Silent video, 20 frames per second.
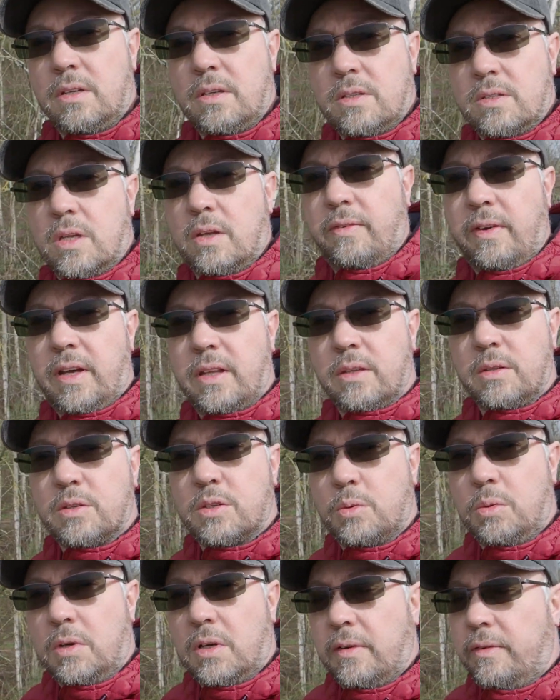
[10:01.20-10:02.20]
So I found there was
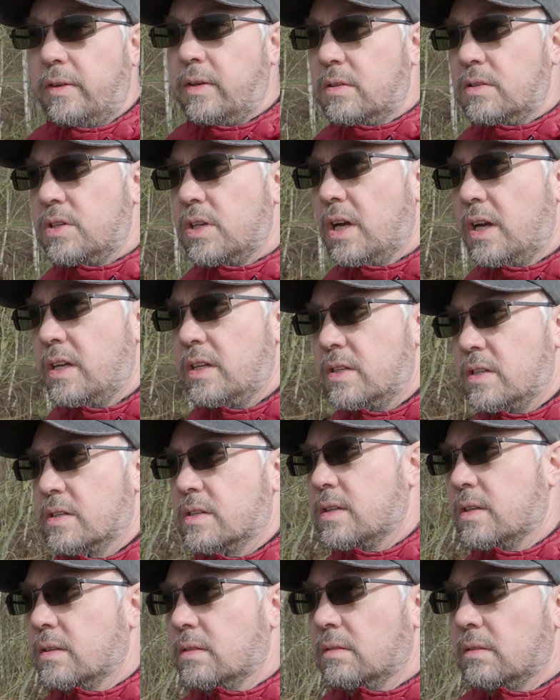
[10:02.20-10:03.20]
quite a few changes
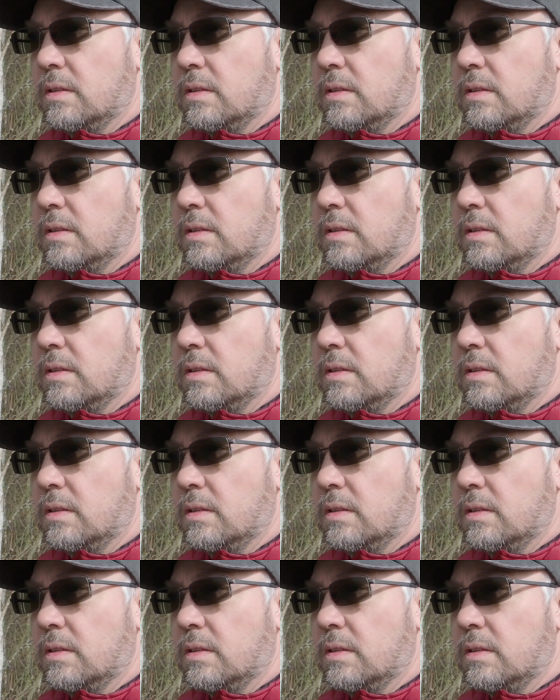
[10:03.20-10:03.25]
that